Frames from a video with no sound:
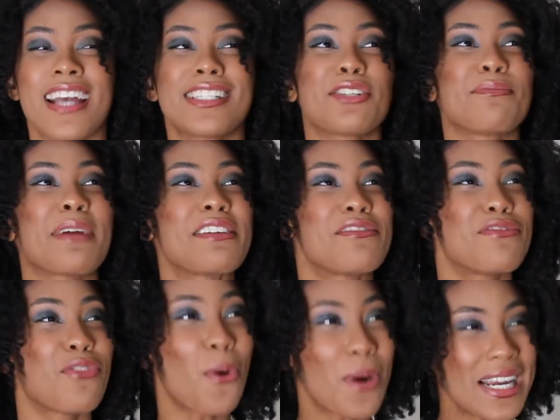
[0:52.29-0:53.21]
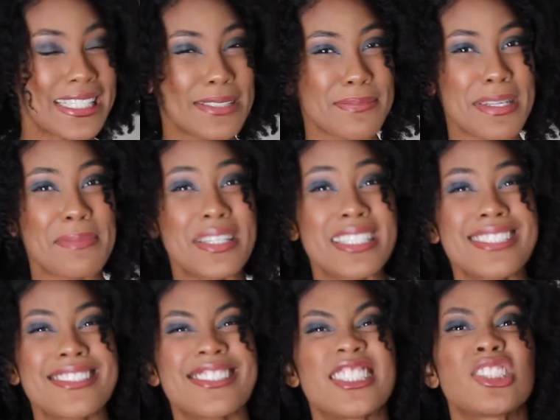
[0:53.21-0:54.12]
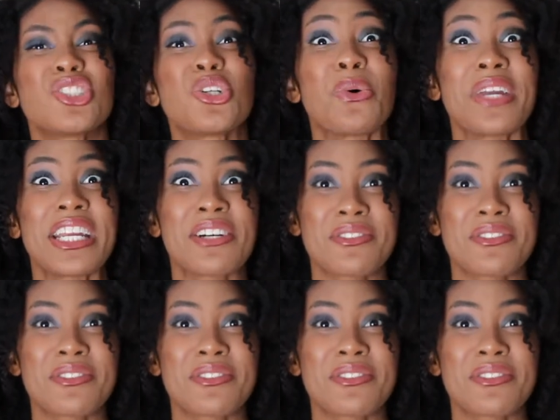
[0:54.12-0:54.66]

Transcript: So my voice might be a little annoying